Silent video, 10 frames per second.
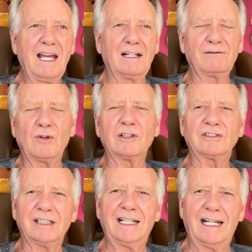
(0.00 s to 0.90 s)
And of
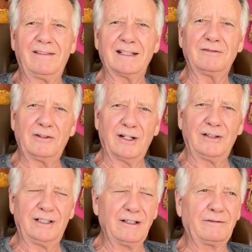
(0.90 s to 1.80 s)
course today that's
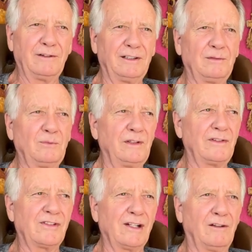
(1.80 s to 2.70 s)
very different
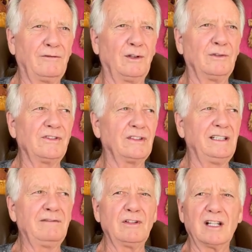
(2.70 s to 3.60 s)
with cell phones
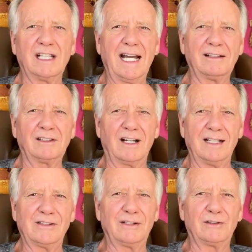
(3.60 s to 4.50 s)
and even the
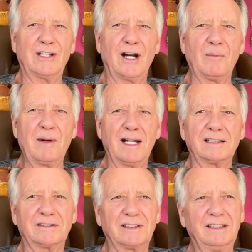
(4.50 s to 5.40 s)
landlines here,
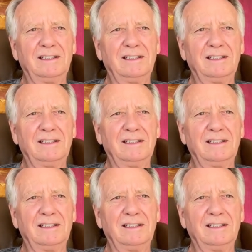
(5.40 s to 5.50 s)
Telmex.